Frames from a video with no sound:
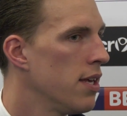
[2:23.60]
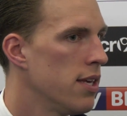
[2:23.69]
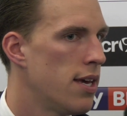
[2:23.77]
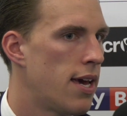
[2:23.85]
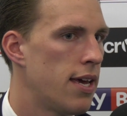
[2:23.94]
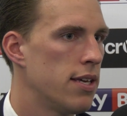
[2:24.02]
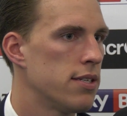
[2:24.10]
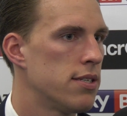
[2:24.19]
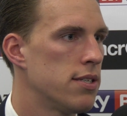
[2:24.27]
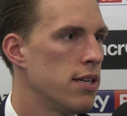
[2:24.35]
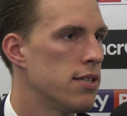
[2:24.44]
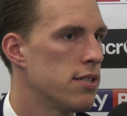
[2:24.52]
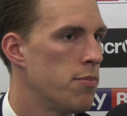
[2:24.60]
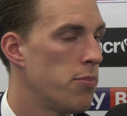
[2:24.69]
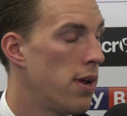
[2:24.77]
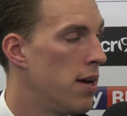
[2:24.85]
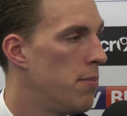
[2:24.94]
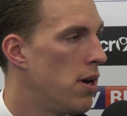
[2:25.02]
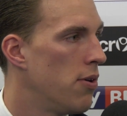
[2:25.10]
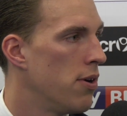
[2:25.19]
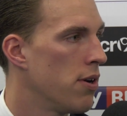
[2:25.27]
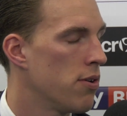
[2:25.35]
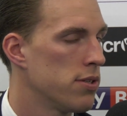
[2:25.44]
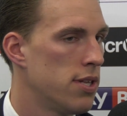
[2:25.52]
Yeah, he's some player,
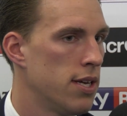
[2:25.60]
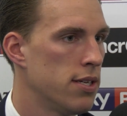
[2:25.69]
Byron, honestly,